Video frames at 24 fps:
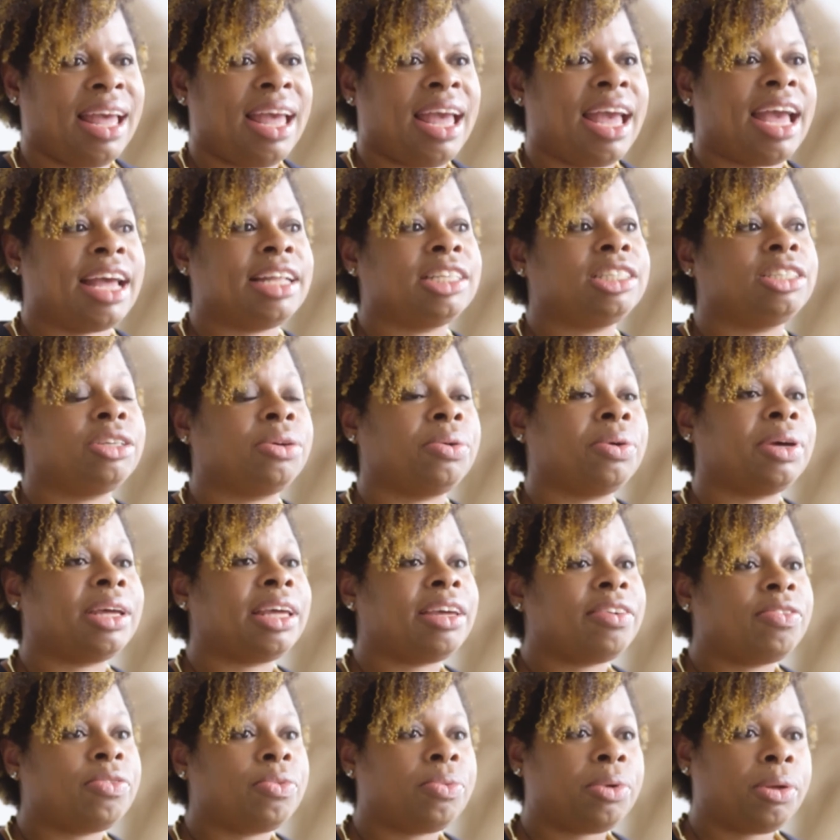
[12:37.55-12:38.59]
And so
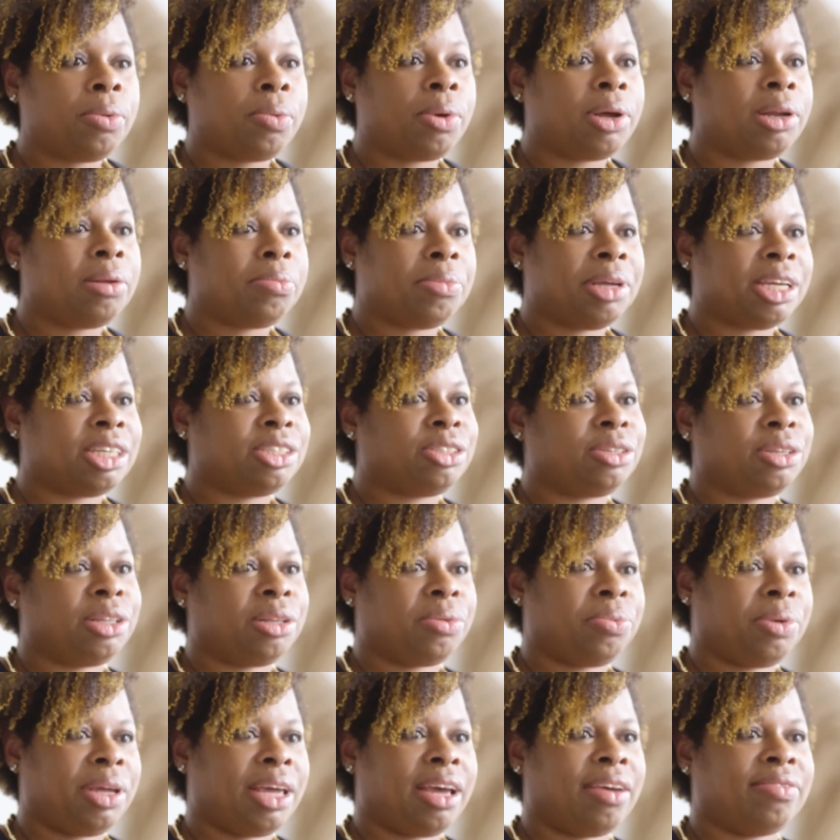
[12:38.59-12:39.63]
if we want to make sure that
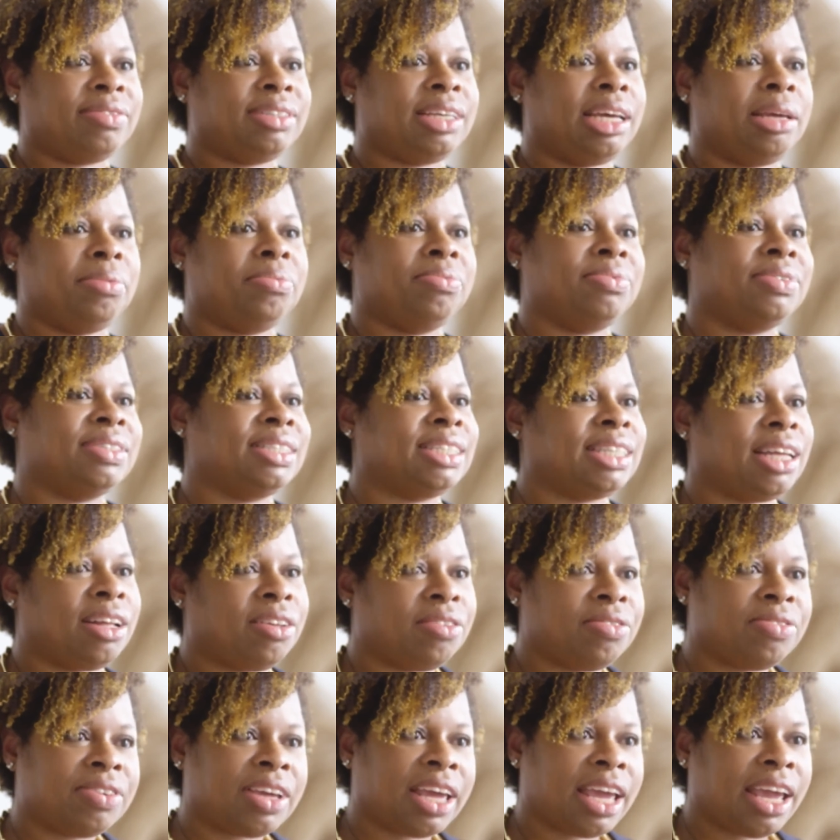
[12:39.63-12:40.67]
we have time for
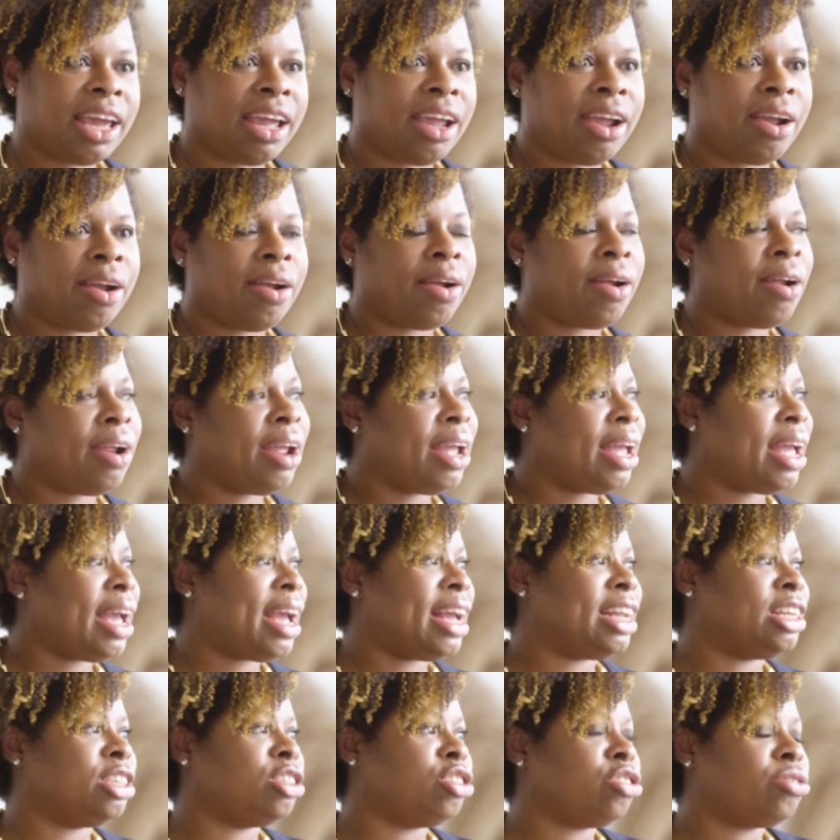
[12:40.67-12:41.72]
self-care
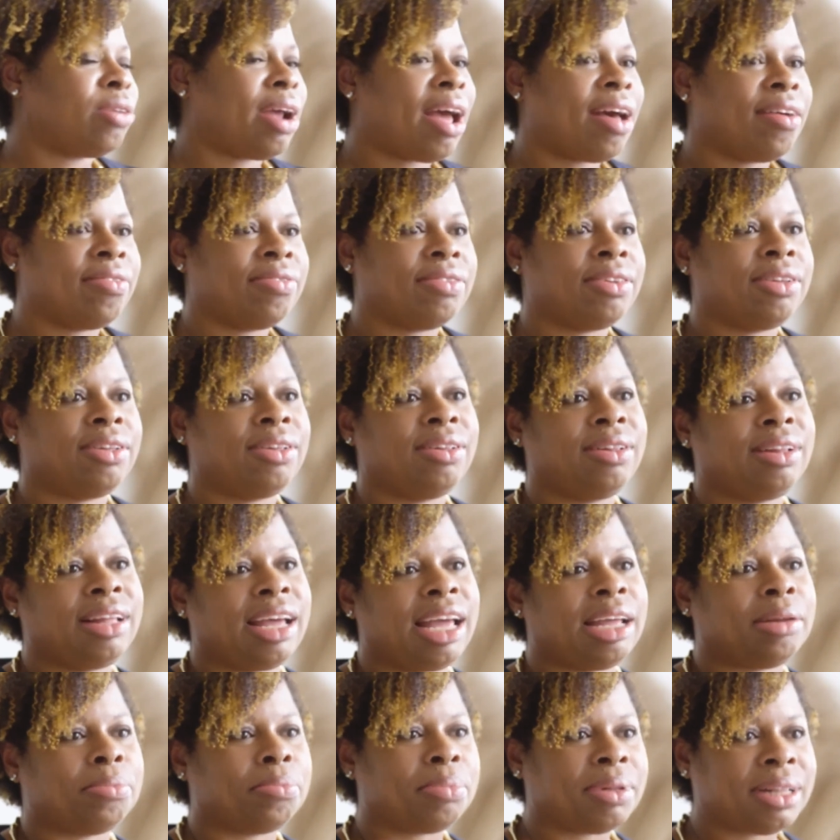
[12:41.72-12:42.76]
and travel
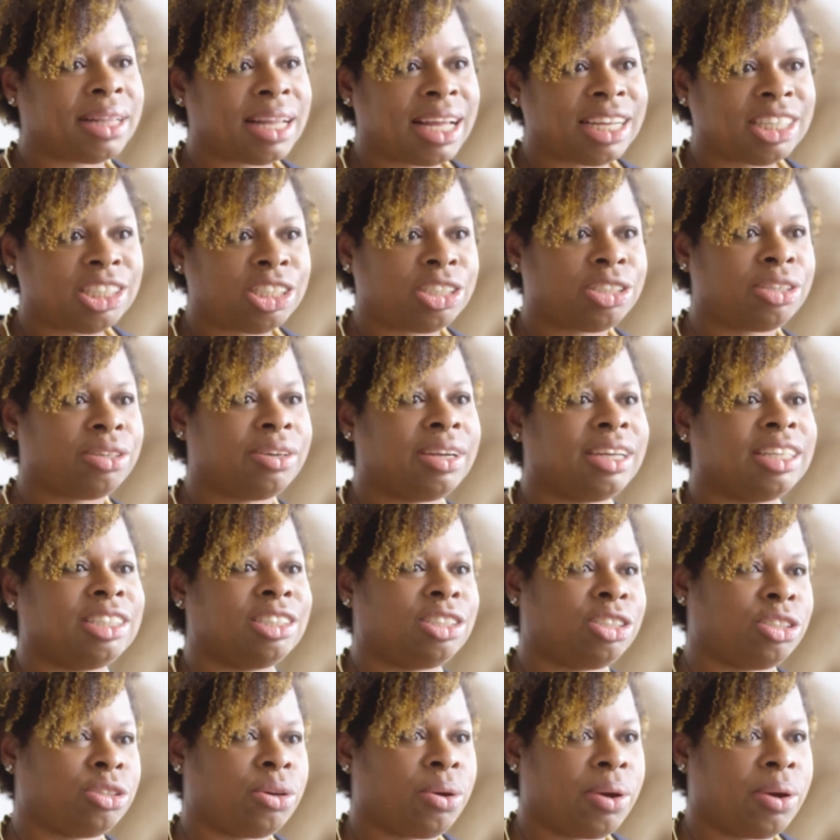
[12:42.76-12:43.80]
and pleasure and
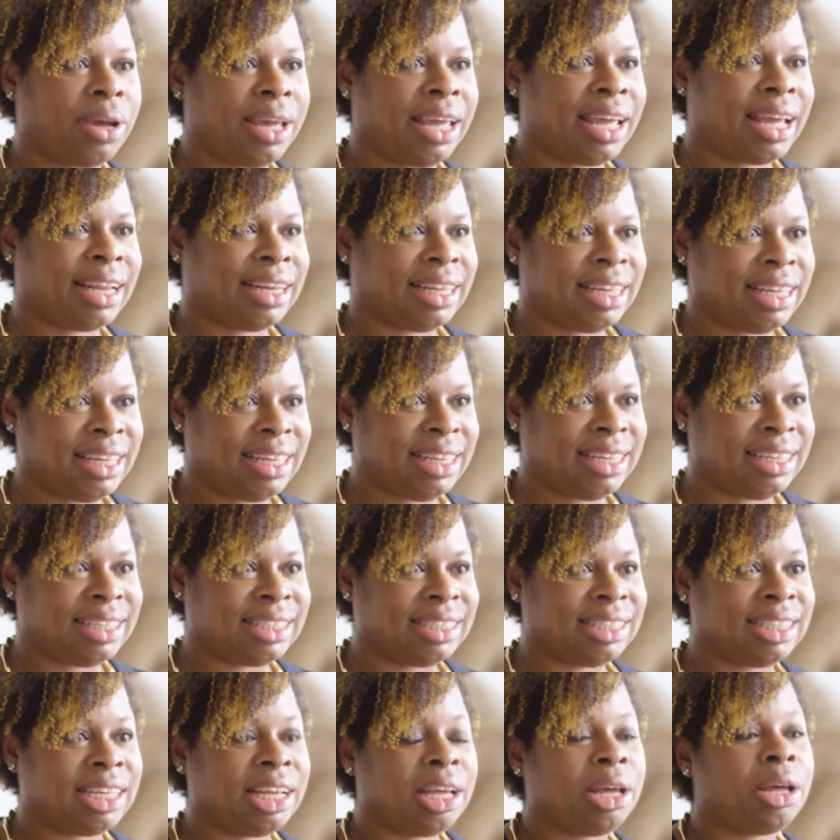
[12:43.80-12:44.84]
joy and
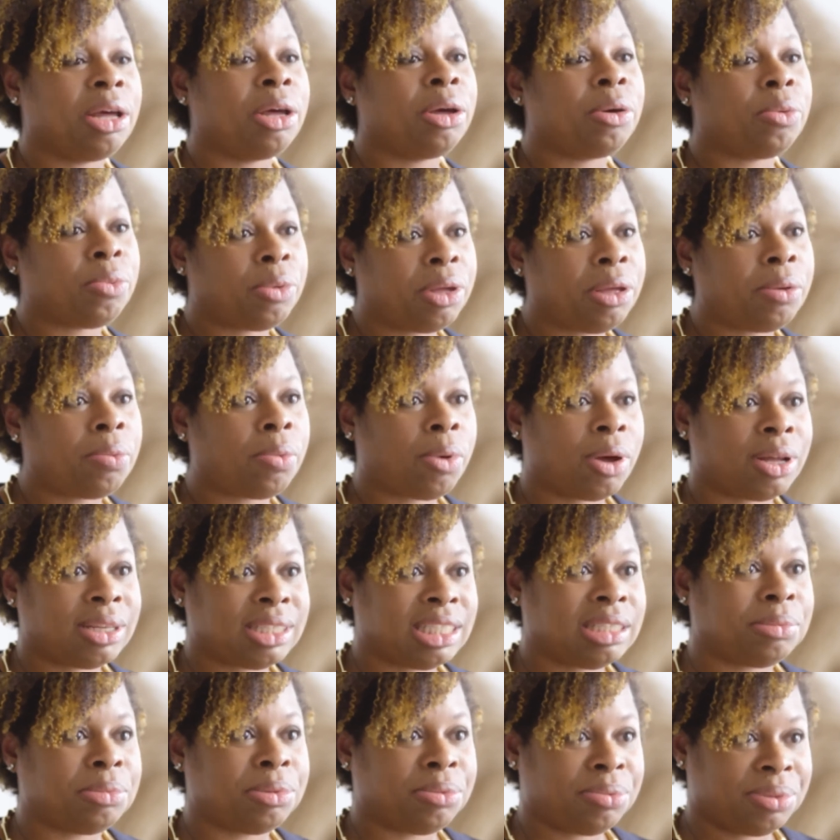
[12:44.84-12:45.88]
ease, we want to
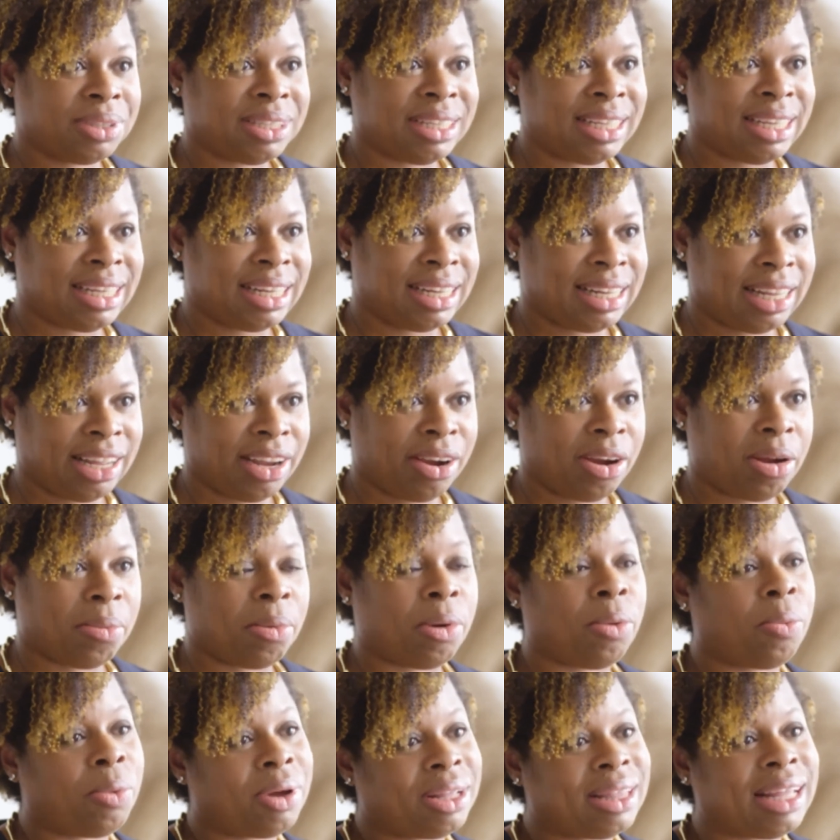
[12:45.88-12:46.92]
be really clear about
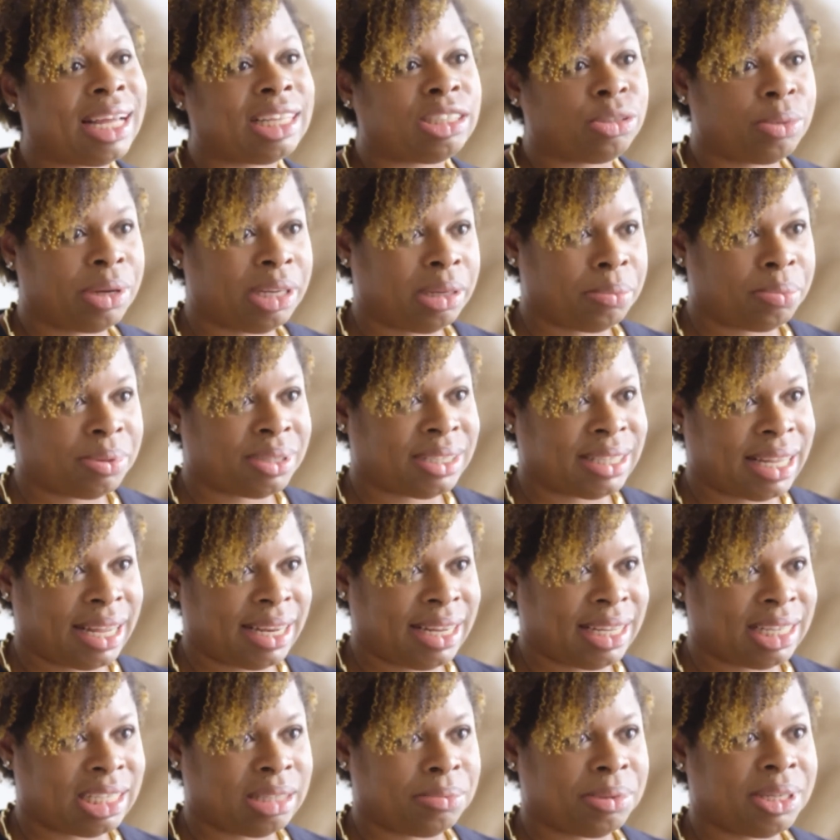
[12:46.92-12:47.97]
what that 20%
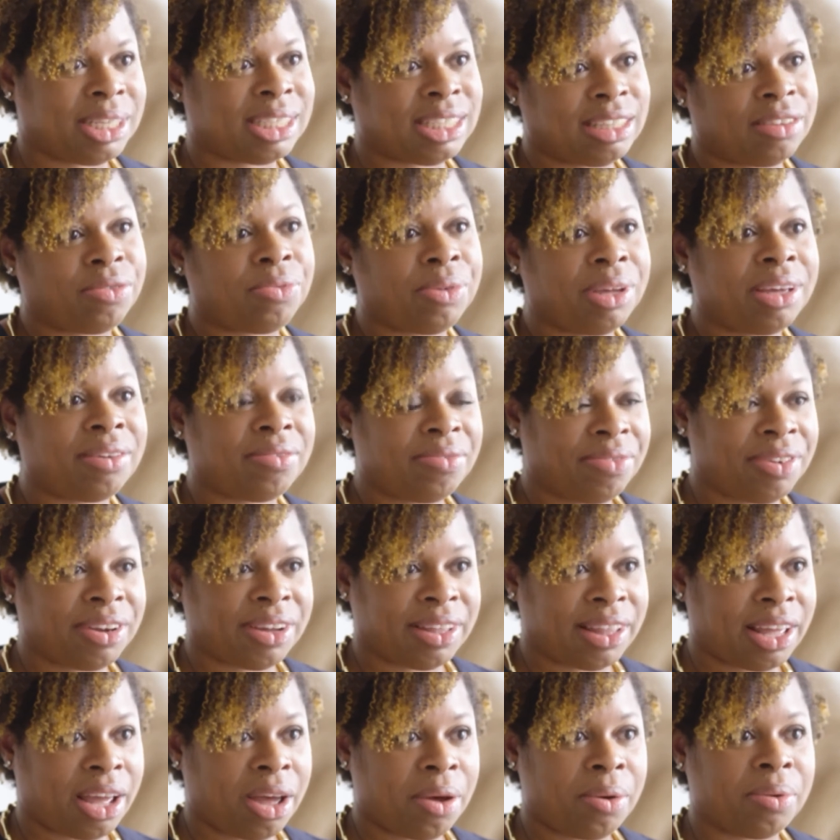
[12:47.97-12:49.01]
is. Because if we can figure
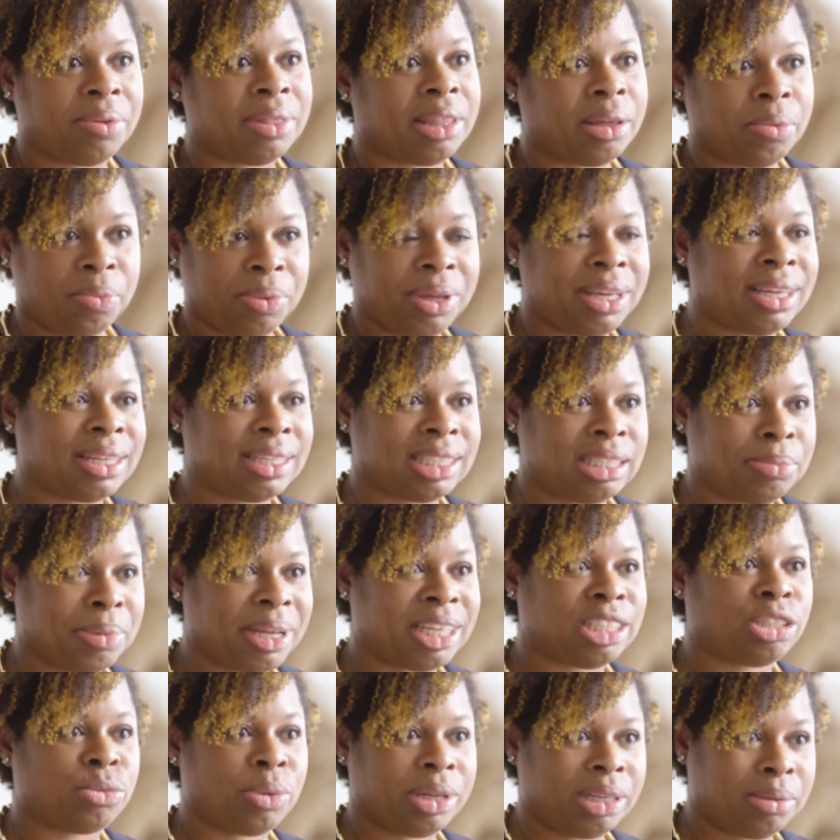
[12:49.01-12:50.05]
that out, then we can spend
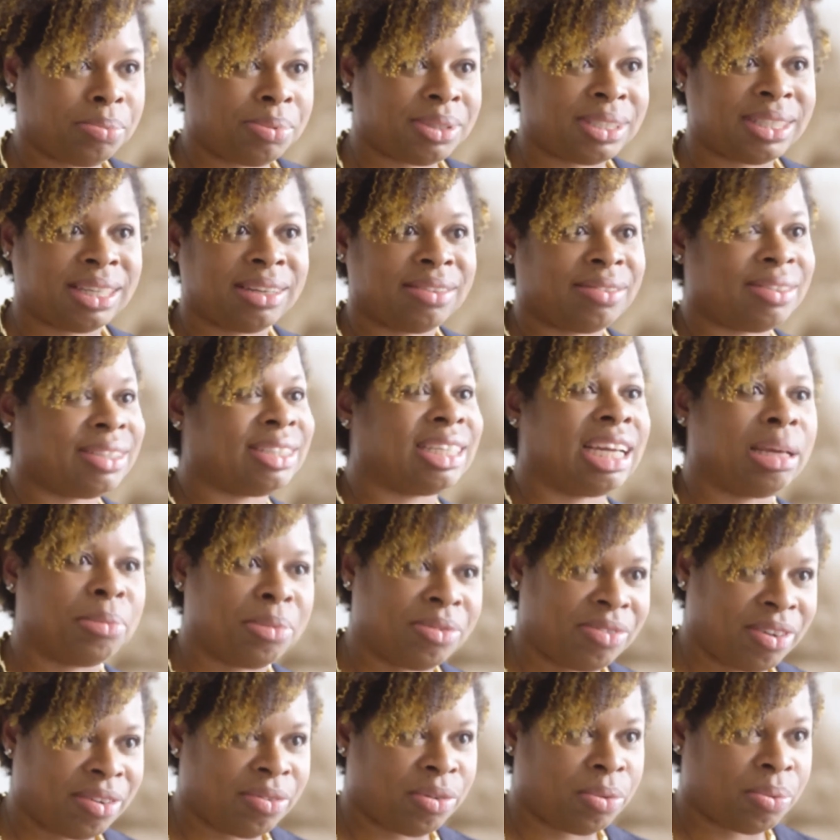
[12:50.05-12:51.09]
20% of the time of
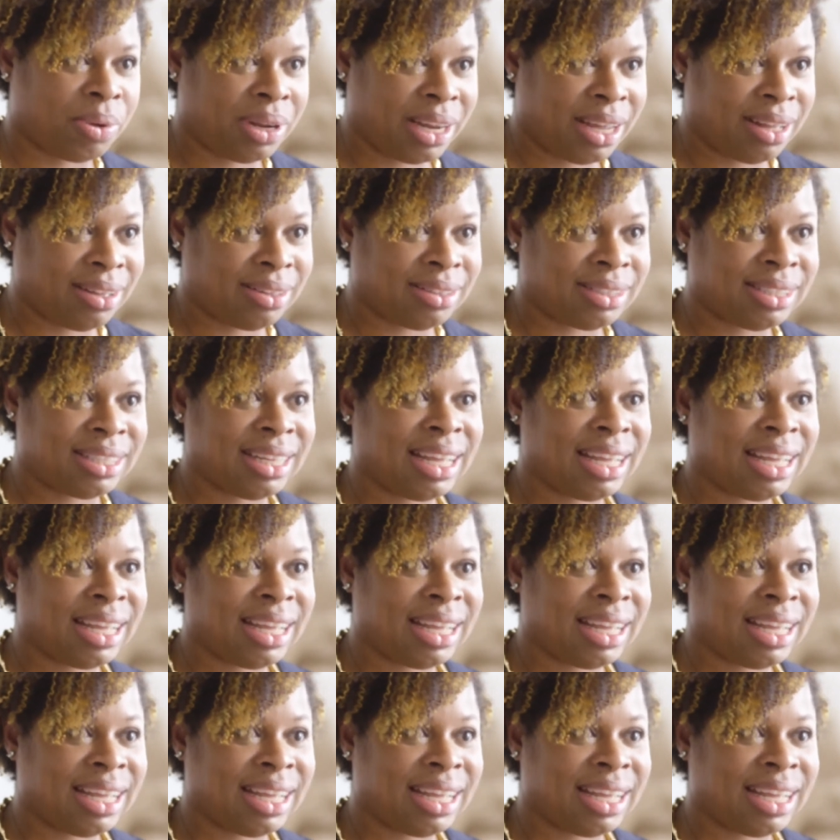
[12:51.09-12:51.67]
everyone else